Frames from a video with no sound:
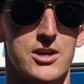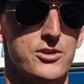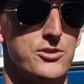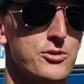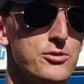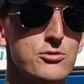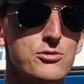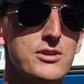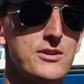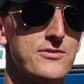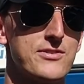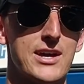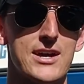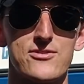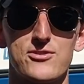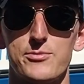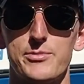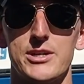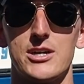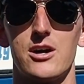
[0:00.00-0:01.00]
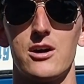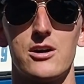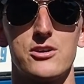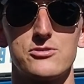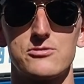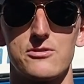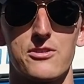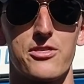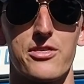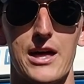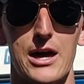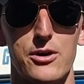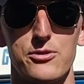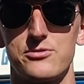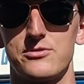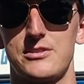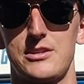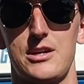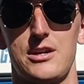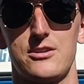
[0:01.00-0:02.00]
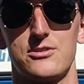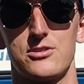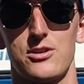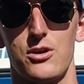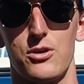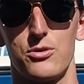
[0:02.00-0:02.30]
You don't even have to be 100,000-aire to